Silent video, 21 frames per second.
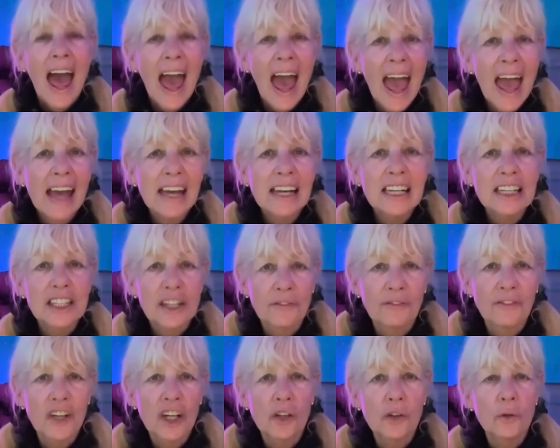and is
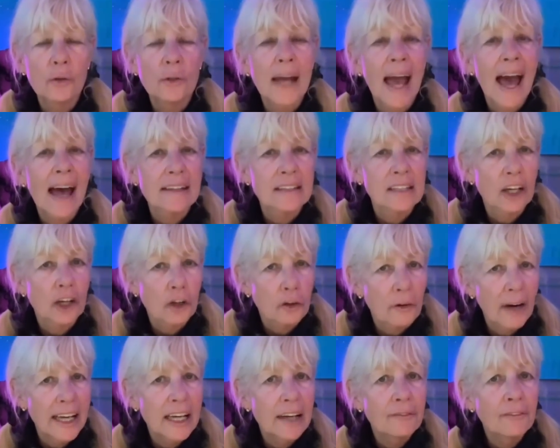viewed as a
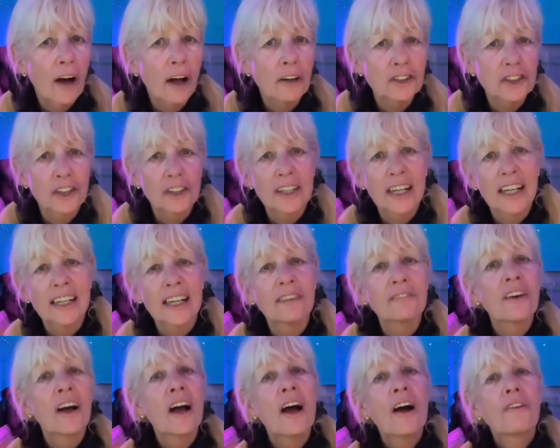creative alternative